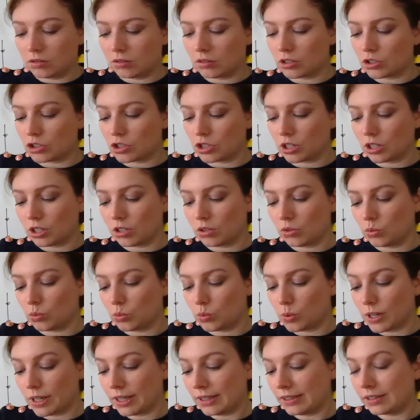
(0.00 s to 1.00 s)
the shade
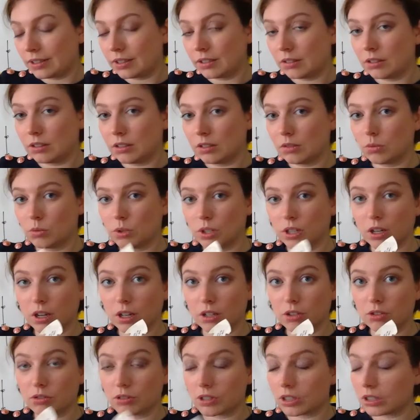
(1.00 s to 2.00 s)
white
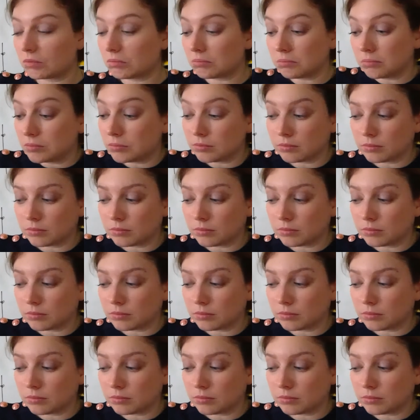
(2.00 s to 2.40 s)
100.